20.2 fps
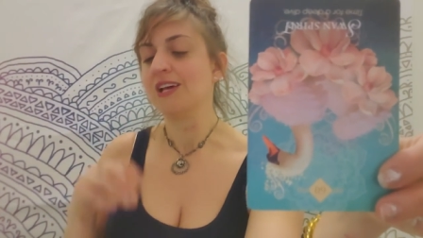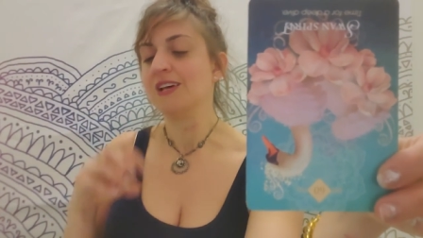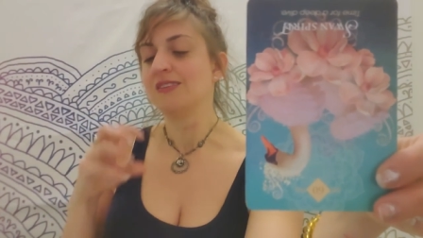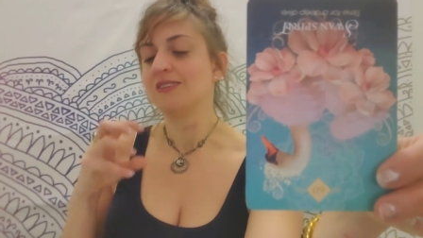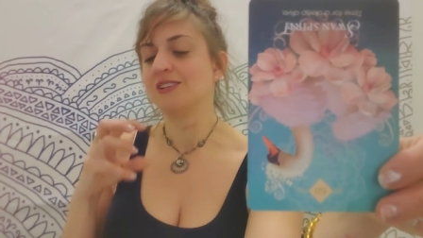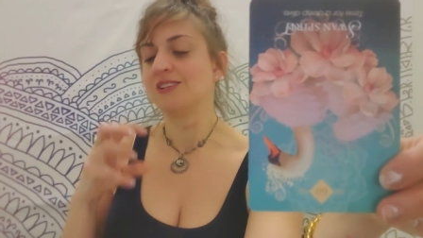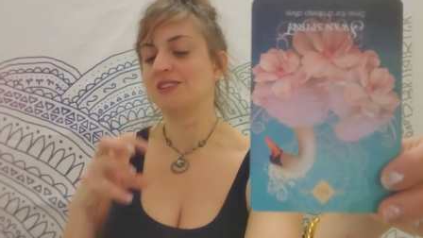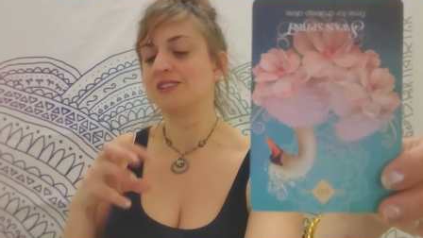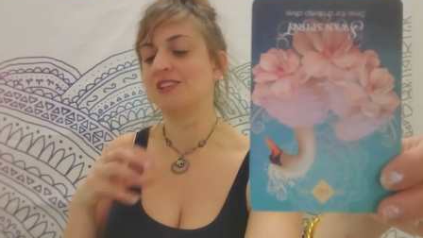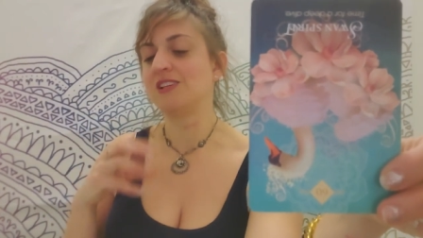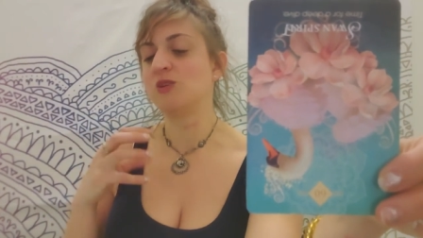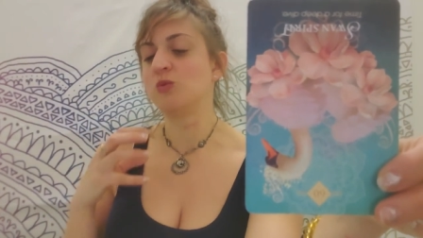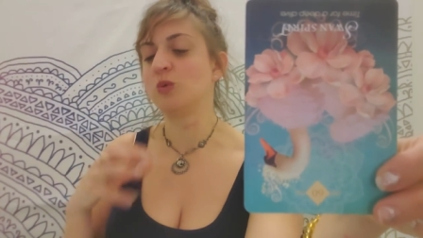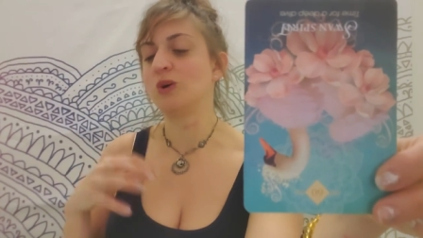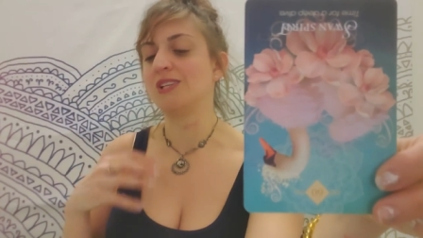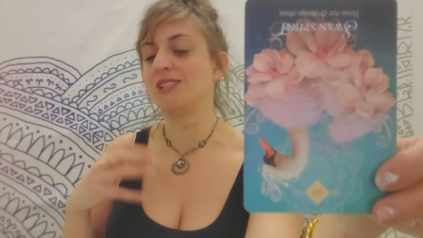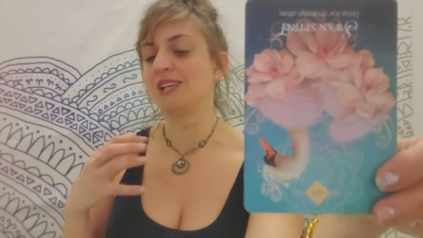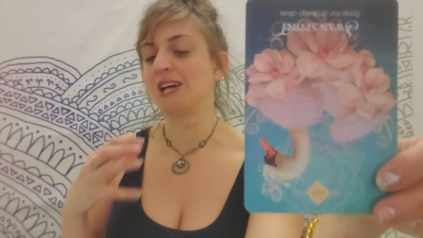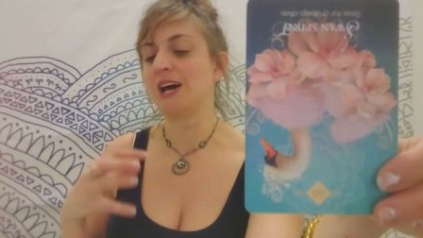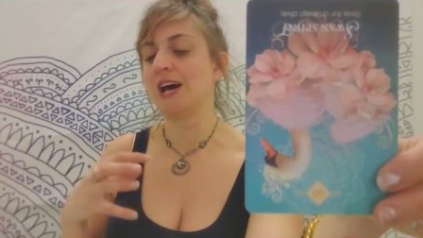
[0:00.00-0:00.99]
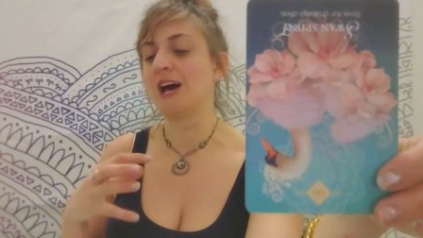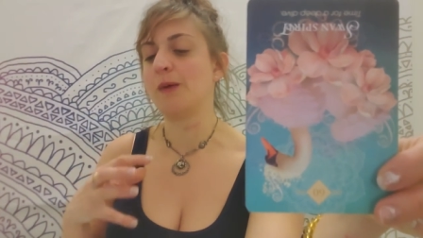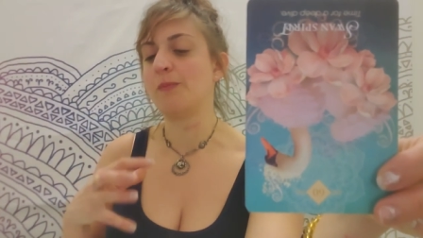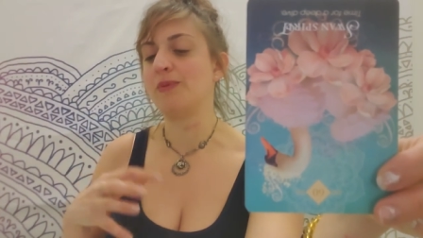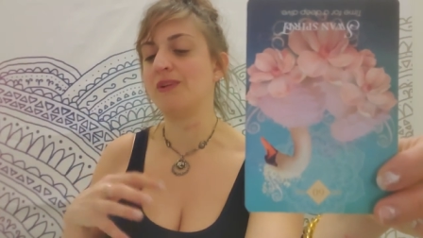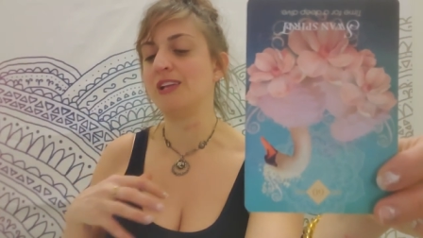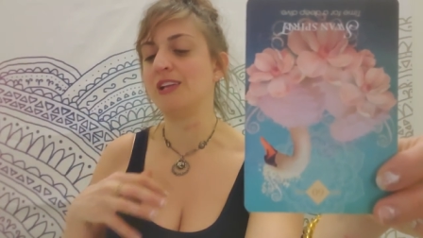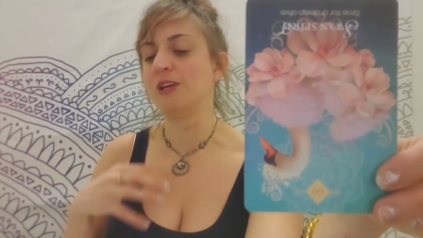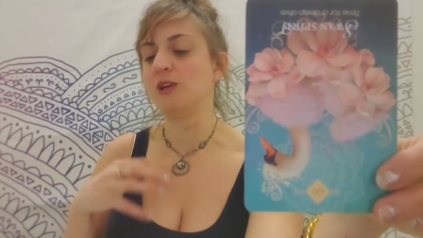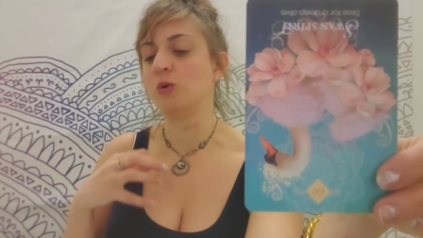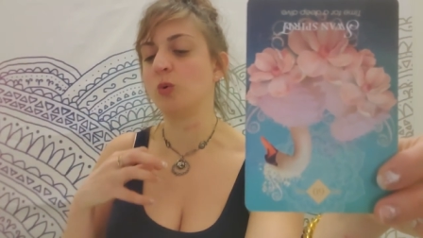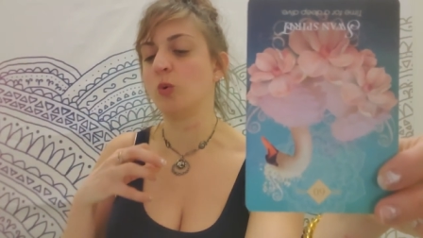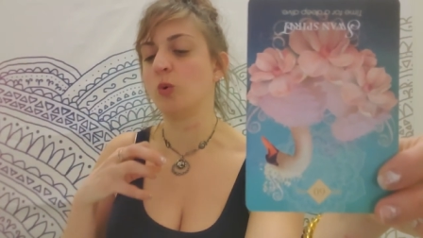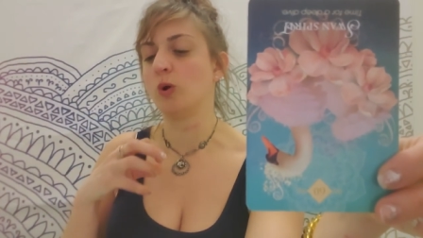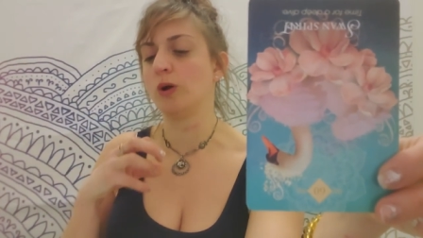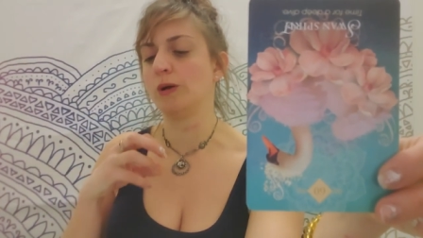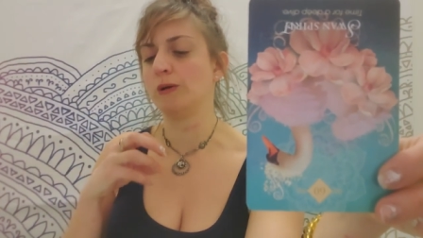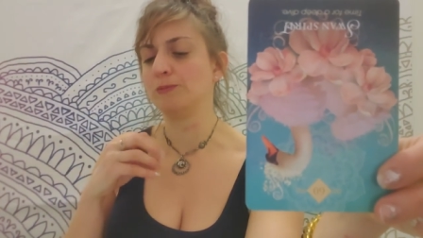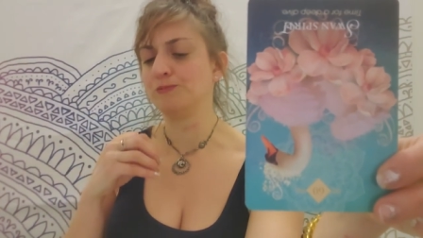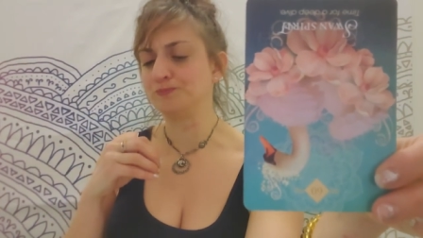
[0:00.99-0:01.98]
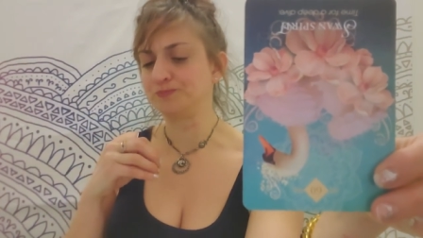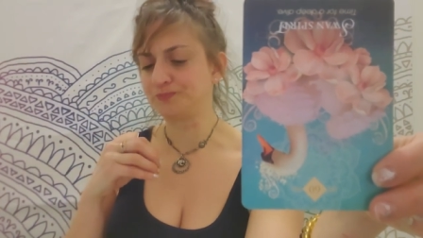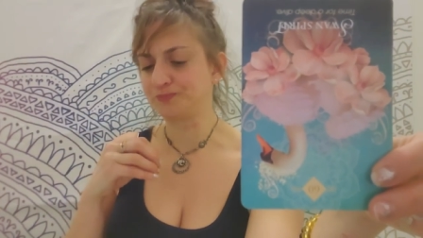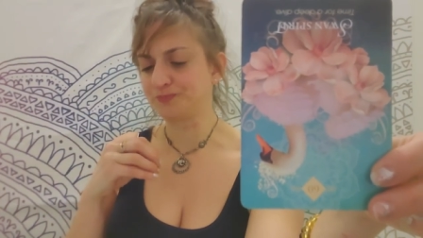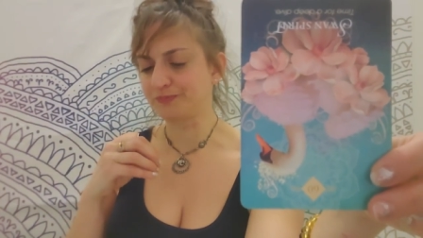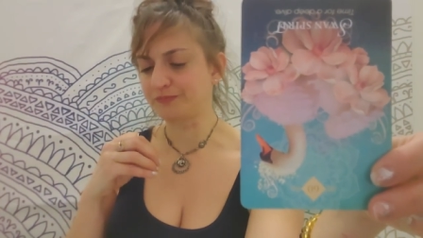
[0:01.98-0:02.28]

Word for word: to see what's happening or